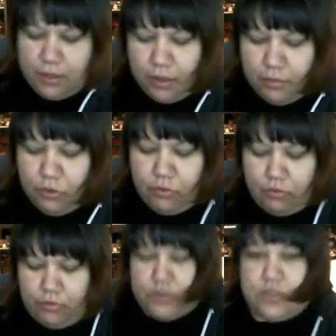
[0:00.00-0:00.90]
I'm
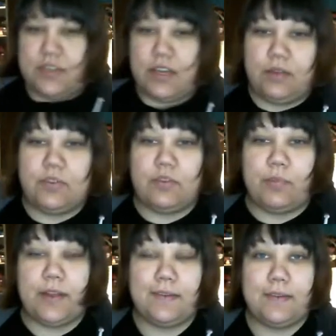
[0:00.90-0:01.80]
cool with just hanging with the
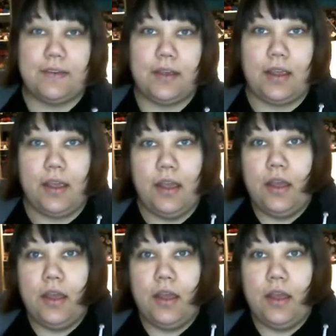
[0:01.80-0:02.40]
pets today.